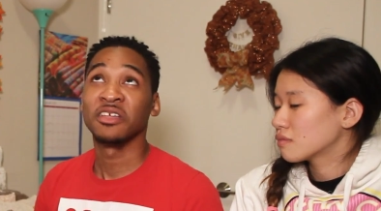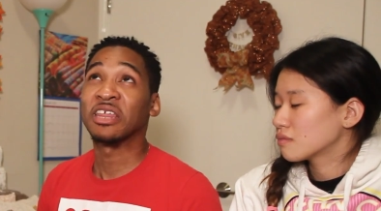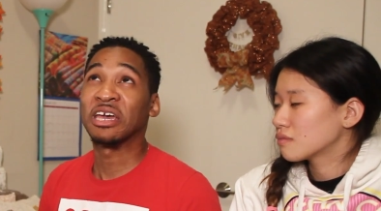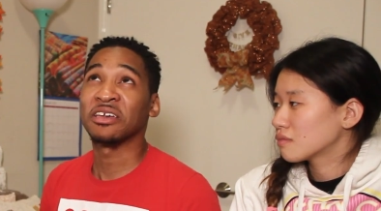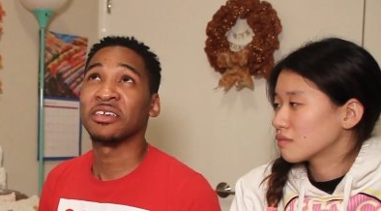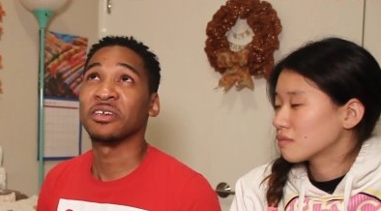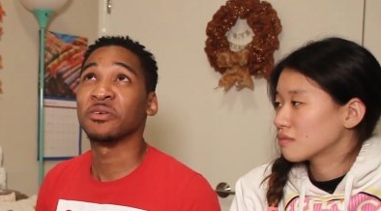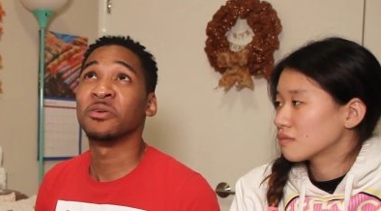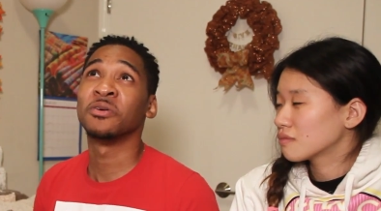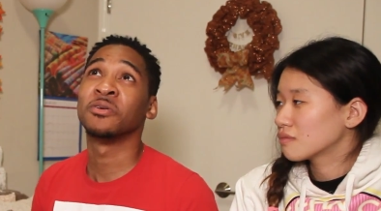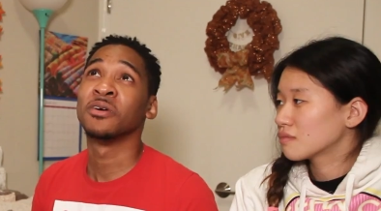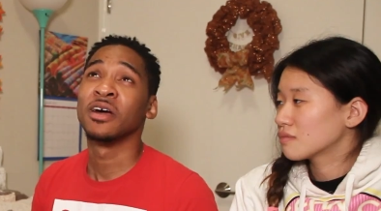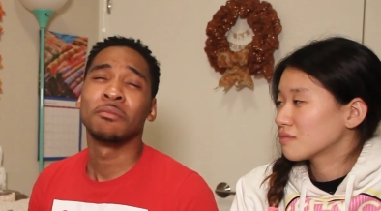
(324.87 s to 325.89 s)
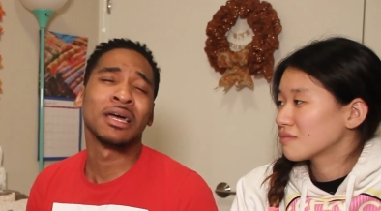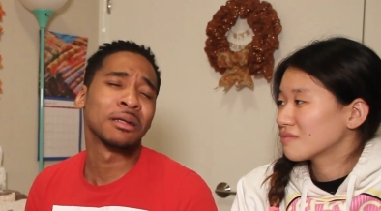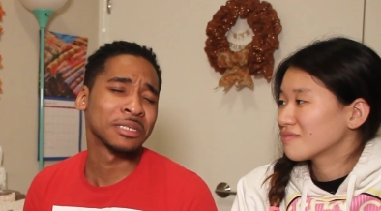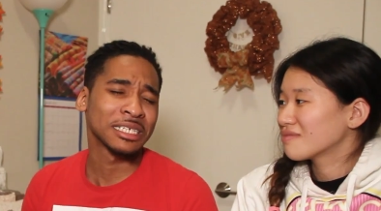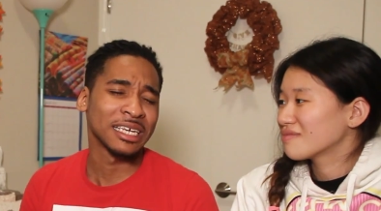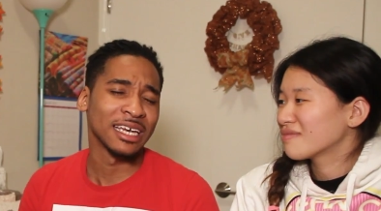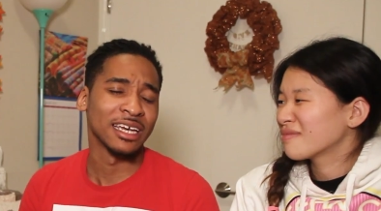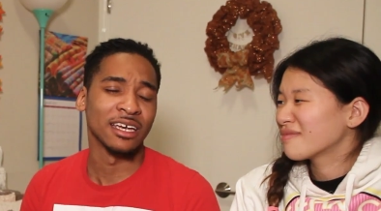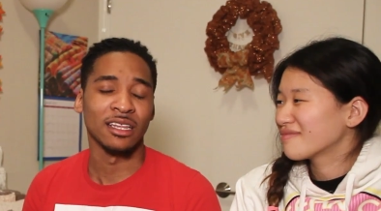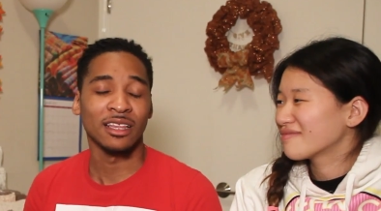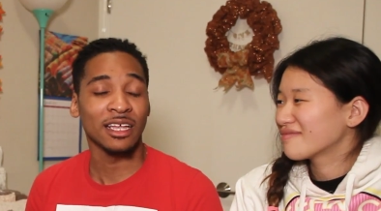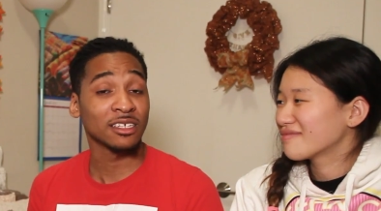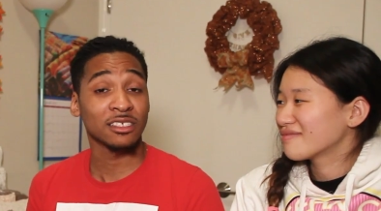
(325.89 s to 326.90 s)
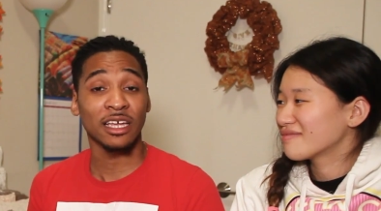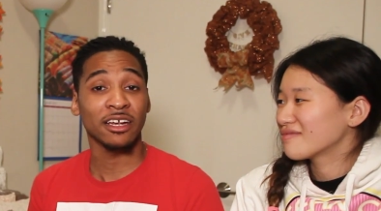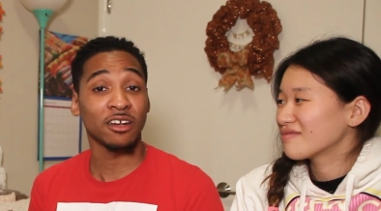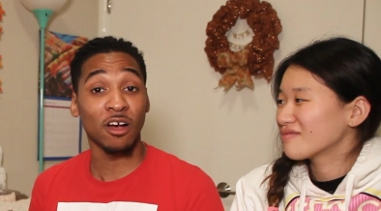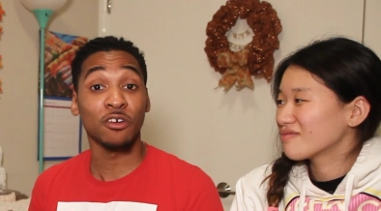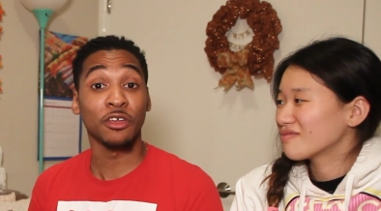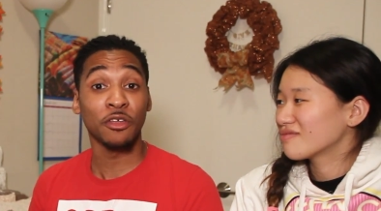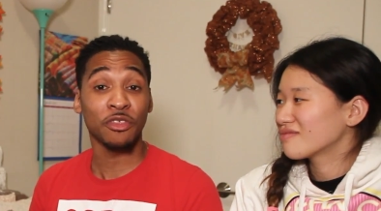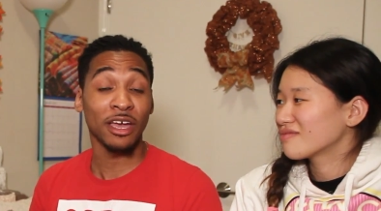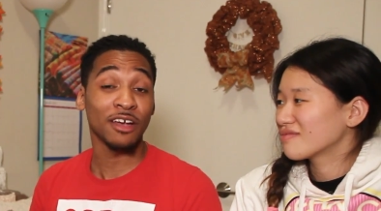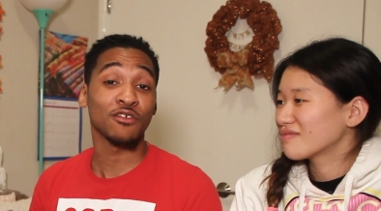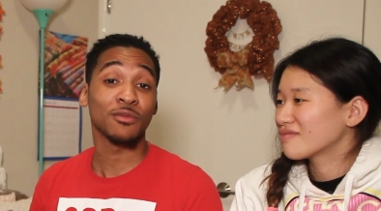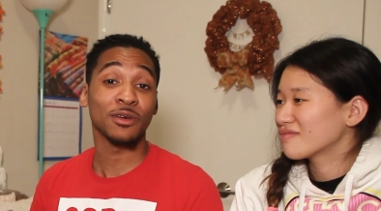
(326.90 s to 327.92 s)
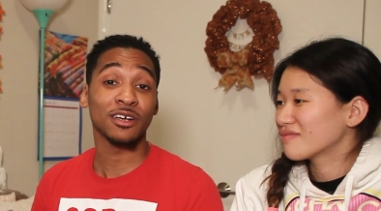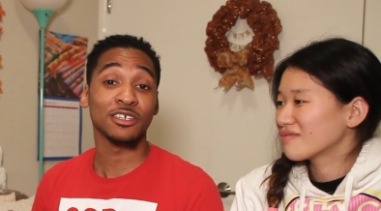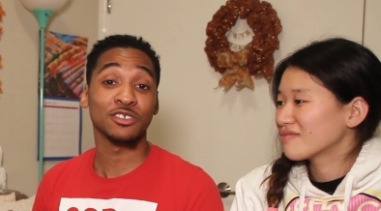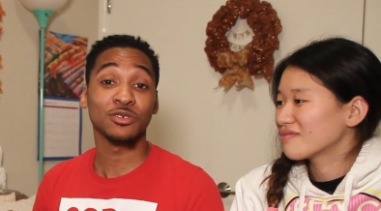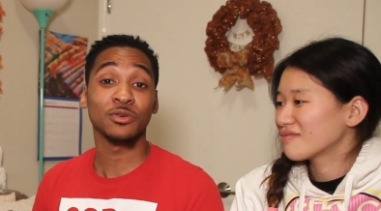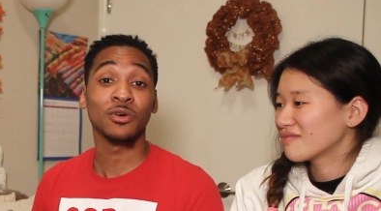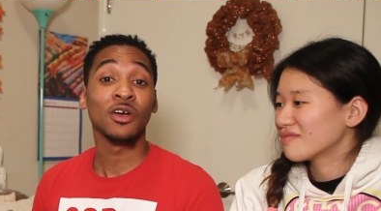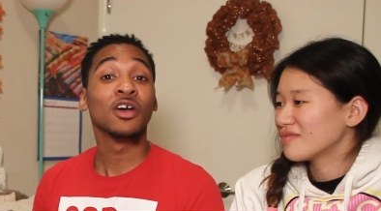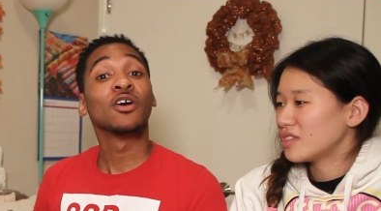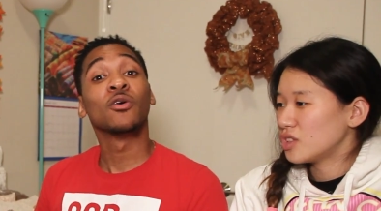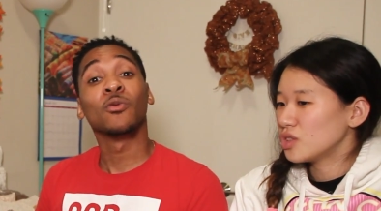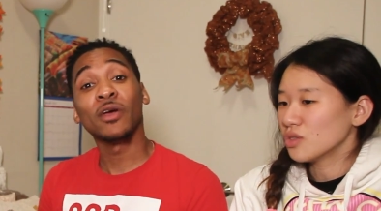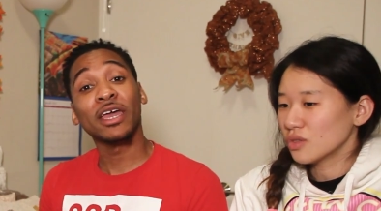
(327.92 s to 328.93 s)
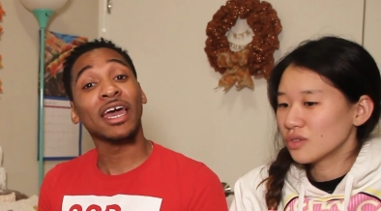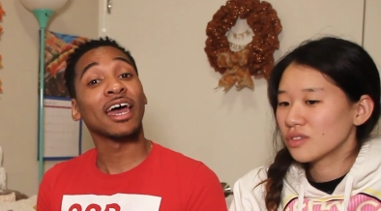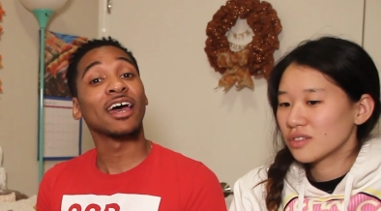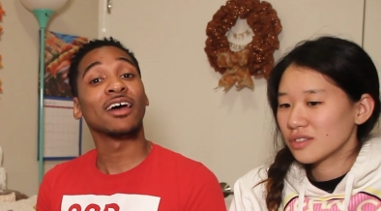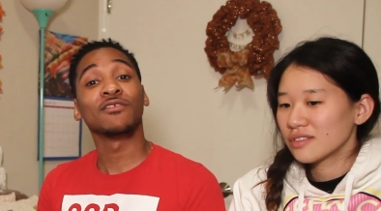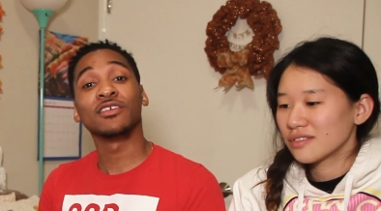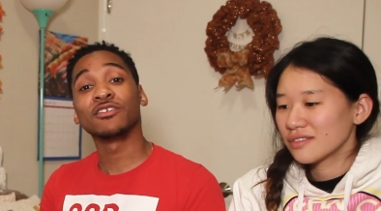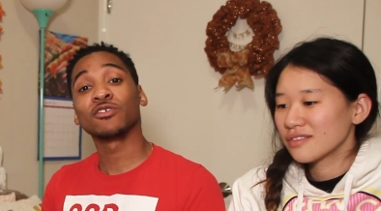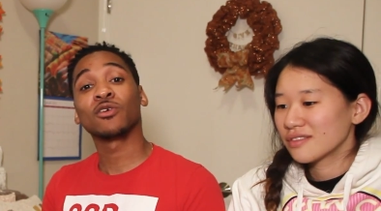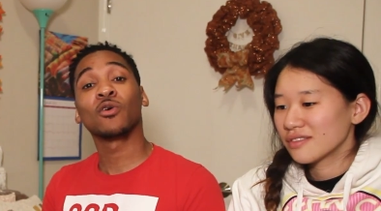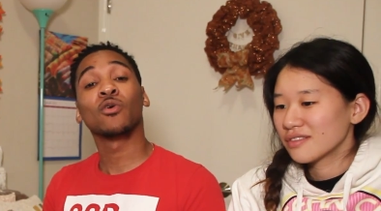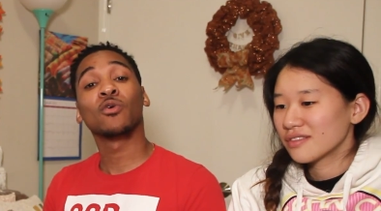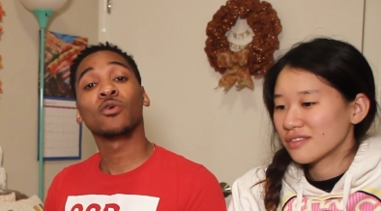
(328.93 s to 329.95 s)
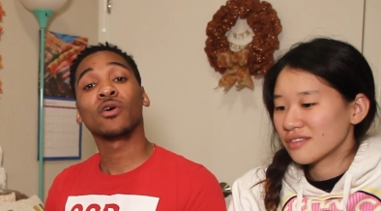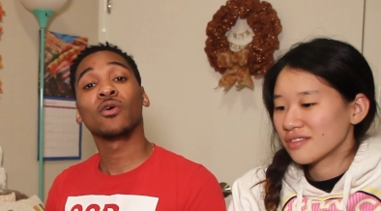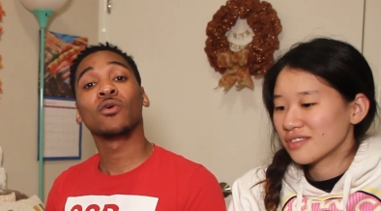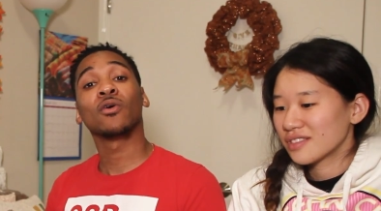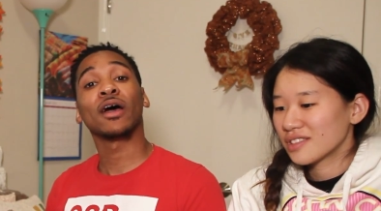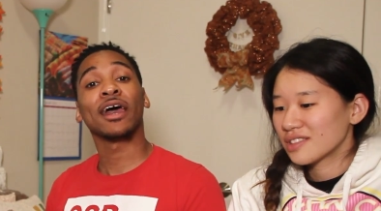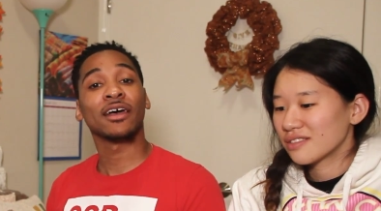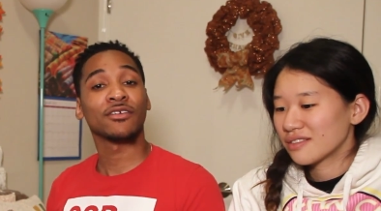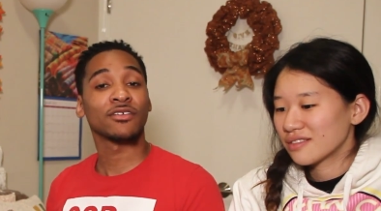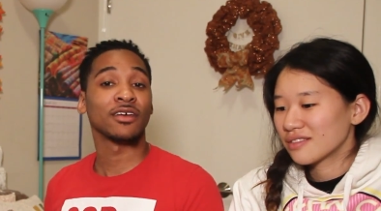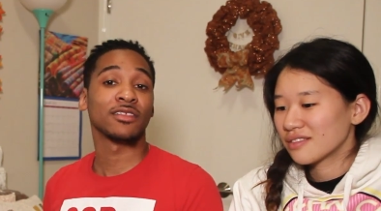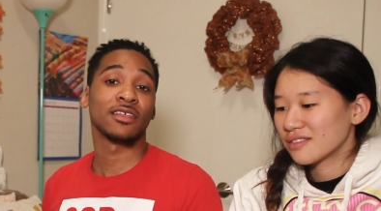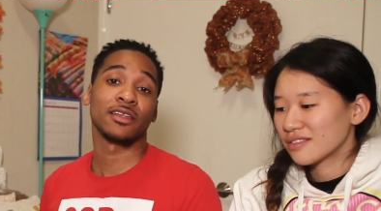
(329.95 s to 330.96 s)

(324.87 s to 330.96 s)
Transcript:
Speaker 1: thank you, I'm scared. It's like, no, you're thankful because we have this cool asset